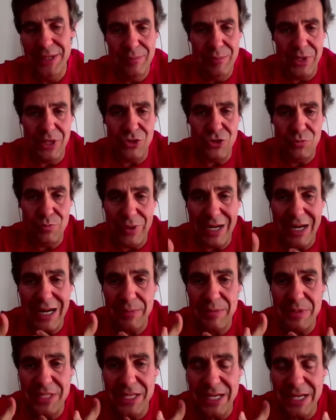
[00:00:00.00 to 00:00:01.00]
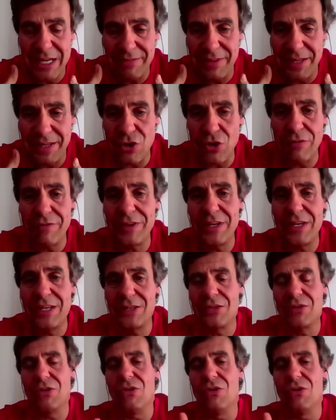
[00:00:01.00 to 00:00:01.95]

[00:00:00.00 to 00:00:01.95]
because perhaps they have the COVID